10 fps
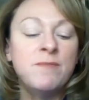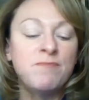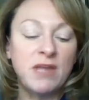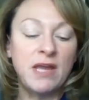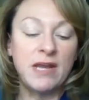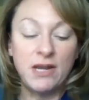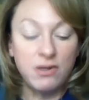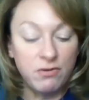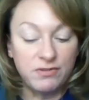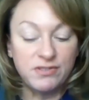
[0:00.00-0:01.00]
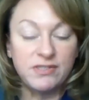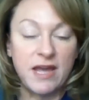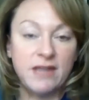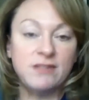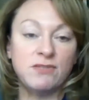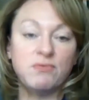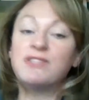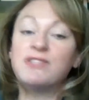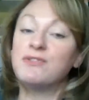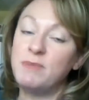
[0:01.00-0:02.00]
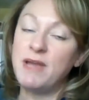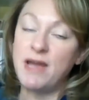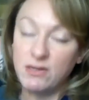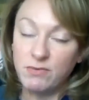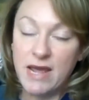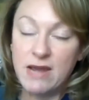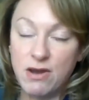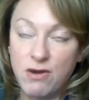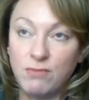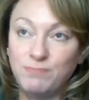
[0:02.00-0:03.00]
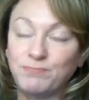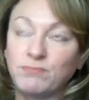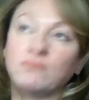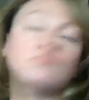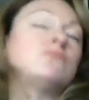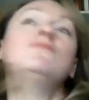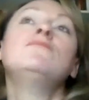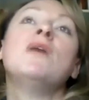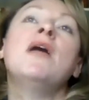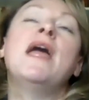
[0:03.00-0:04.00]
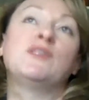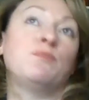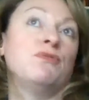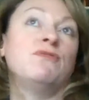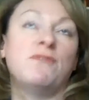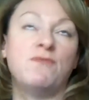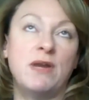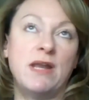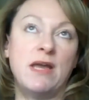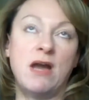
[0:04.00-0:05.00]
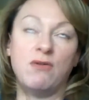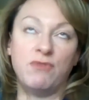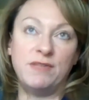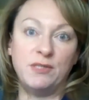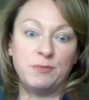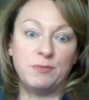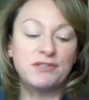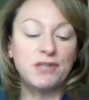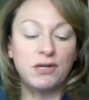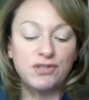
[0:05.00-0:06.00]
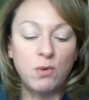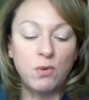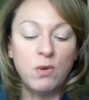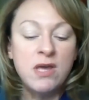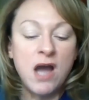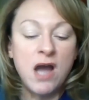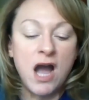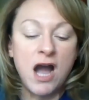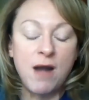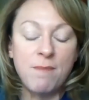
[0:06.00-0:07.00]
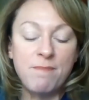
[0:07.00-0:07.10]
and I know there's science and research behind what I know as proof of how great these products are. So I